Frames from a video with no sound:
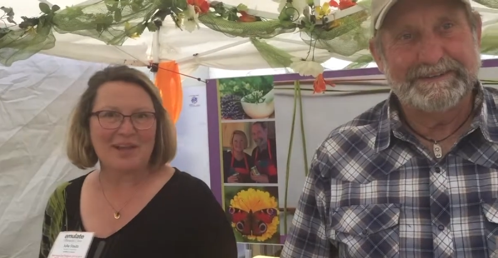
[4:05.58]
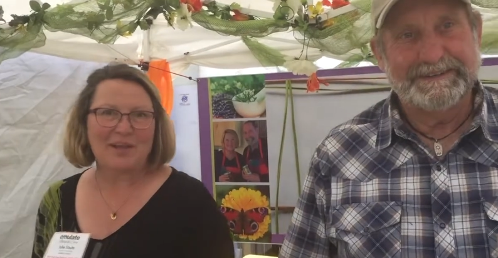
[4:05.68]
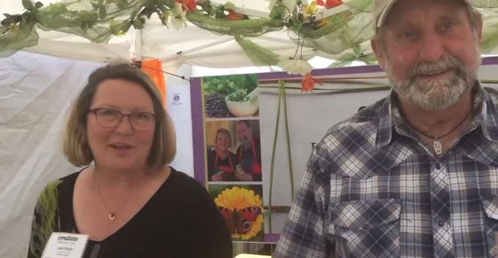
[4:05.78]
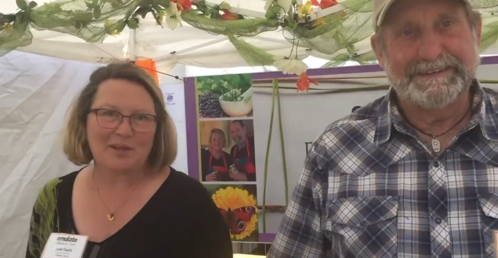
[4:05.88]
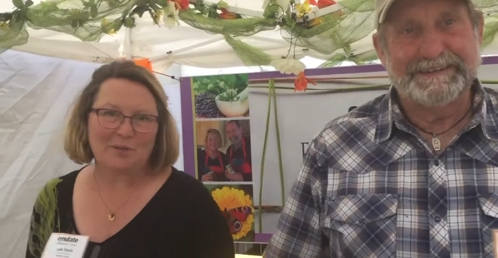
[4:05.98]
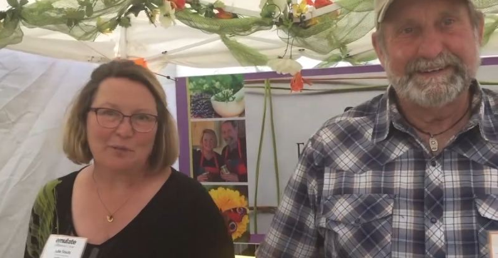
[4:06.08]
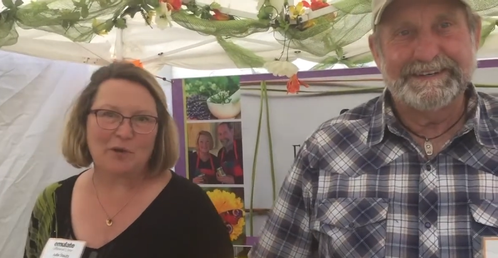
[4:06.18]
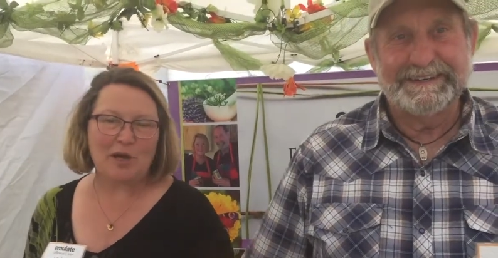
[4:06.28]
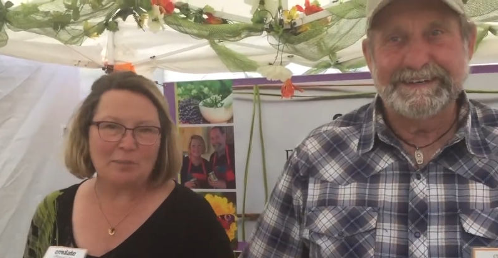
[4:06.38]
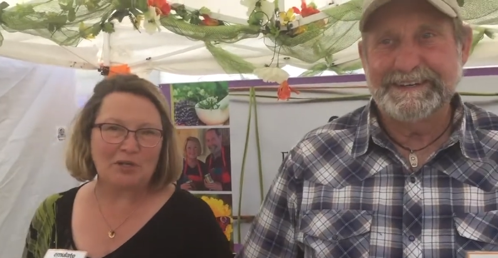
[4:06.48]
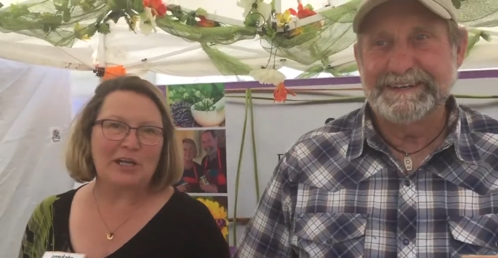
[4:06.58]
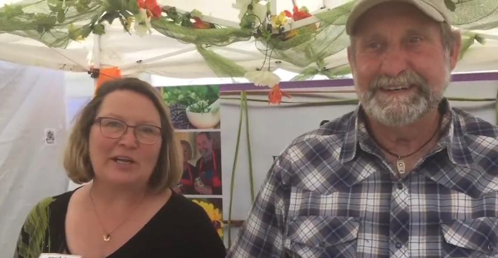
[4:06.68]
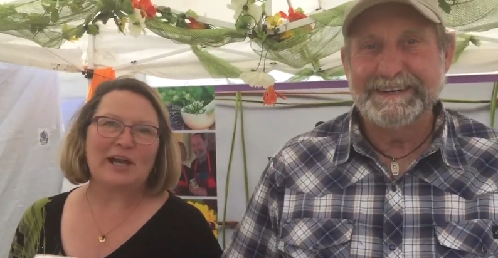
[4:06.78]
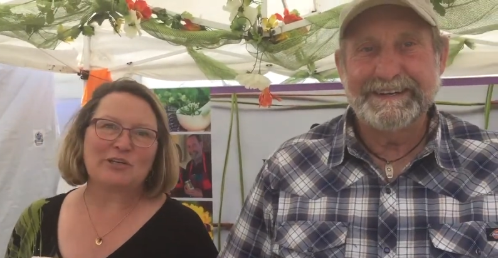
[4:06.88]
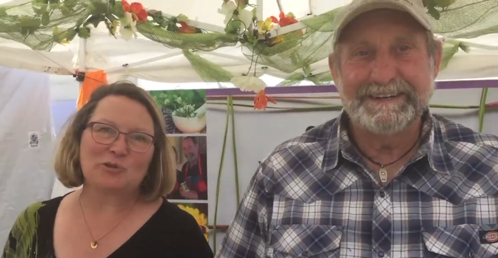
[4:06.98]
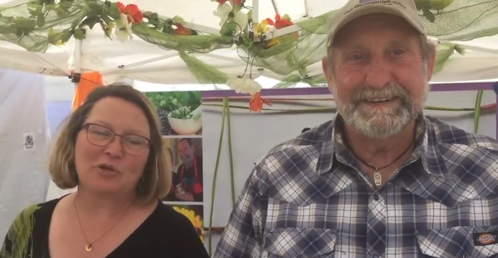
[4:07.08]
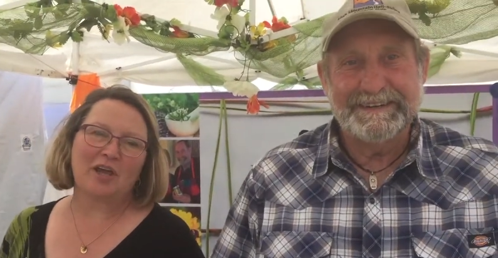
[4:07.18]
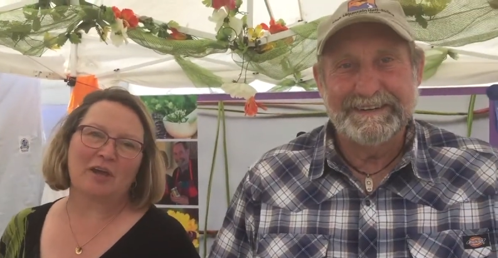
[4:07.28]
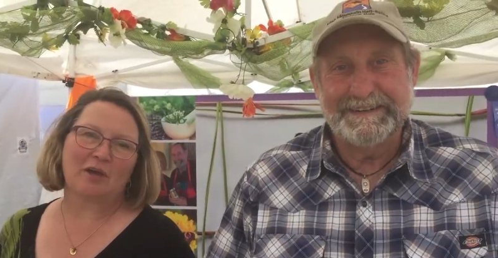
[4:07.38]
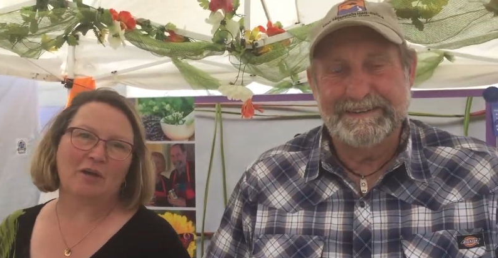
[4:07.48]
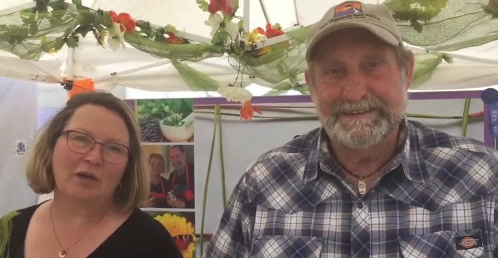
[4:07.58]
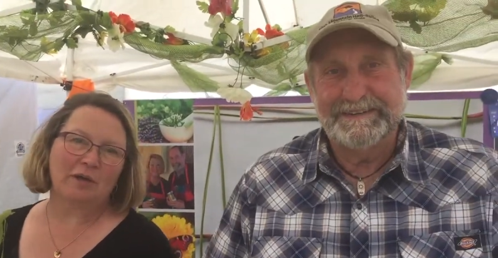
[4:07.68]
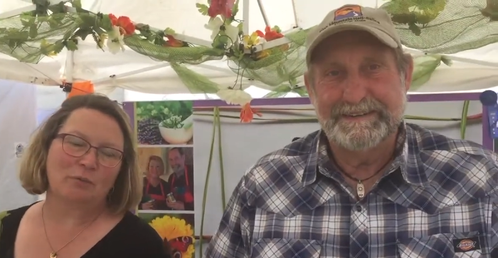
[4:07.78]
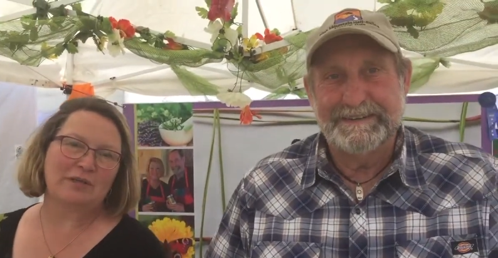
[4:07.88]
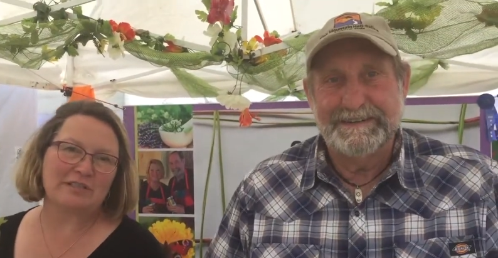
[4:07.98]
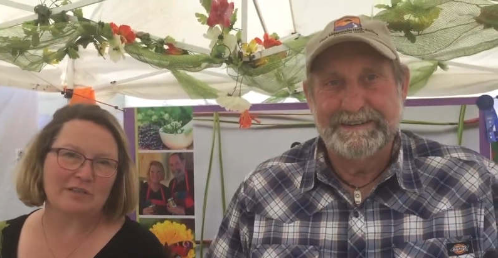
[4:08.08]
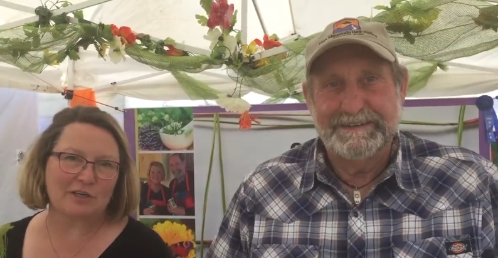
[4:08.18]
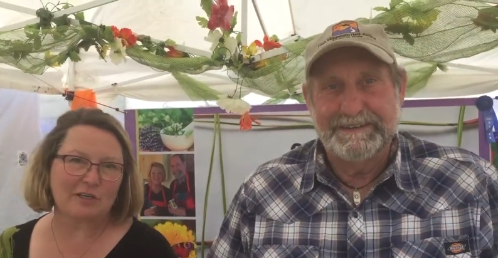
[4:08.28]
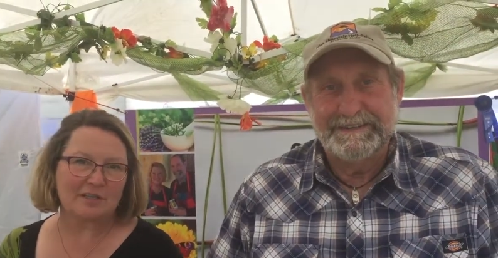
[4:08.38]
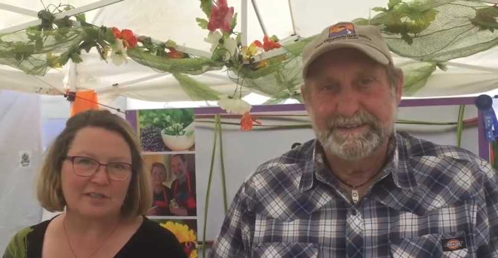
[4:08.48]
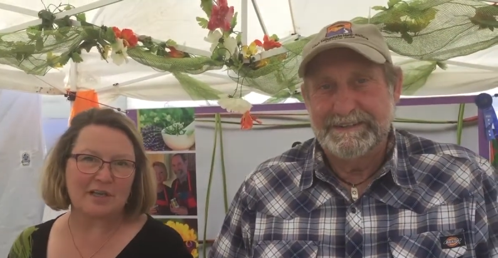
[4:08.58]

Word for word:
Speaker 1: Hi. We're Emulate Natural Care, and we started this